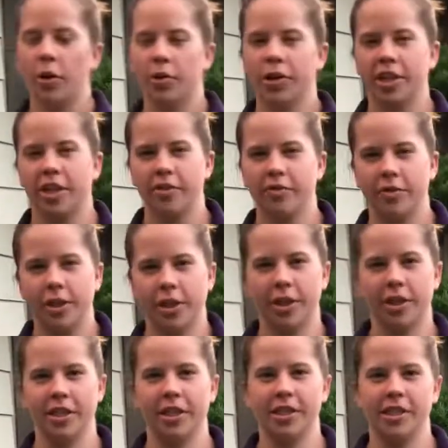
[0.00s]

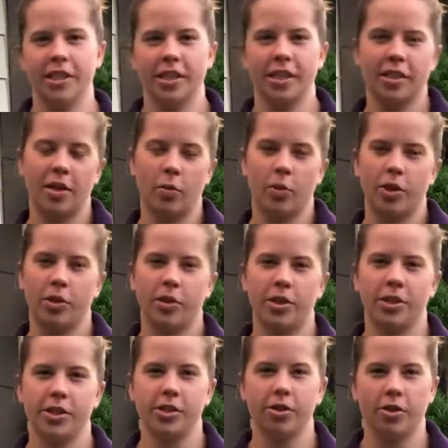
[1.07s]
inconvenient is it that when you get
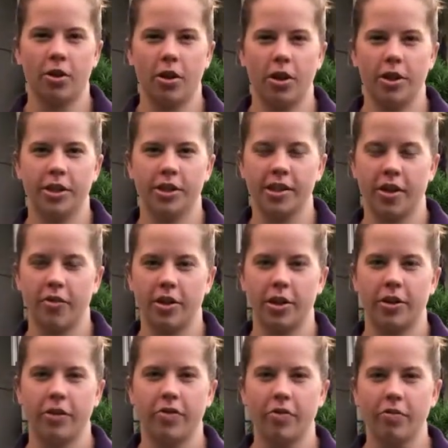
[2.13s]
into your car, you discover that
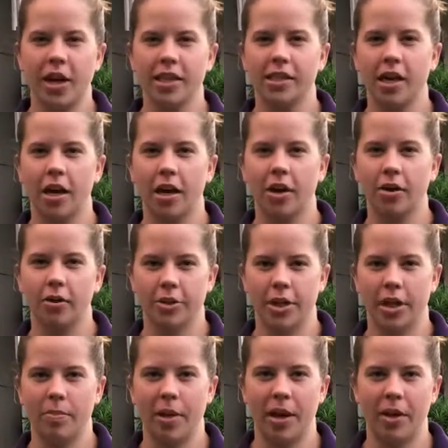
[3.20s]
you have a flat tire or
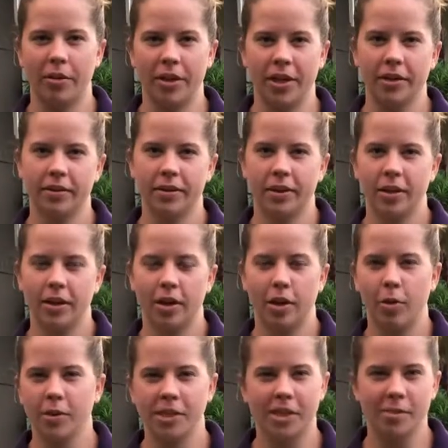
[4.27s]
dead battery? It
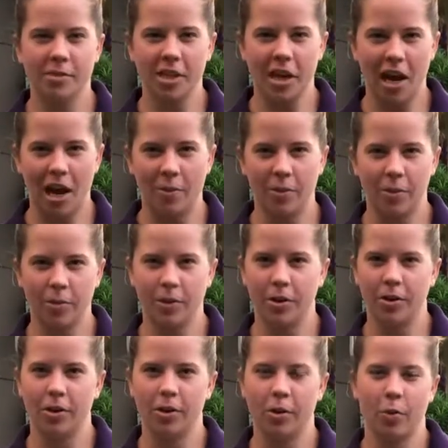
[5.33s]
always seems to happen when
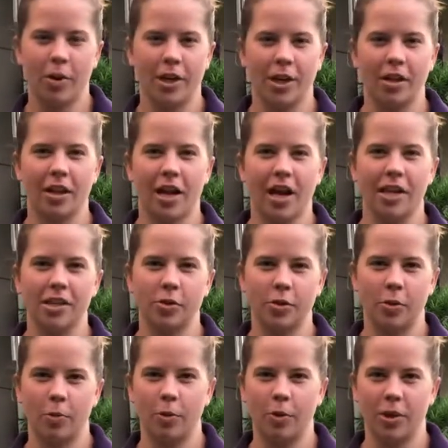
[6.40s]
you're on the way to class or
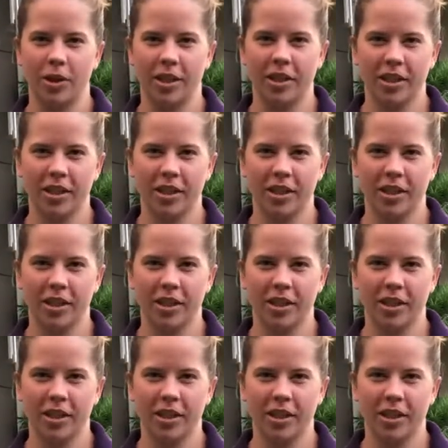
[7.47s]
to work.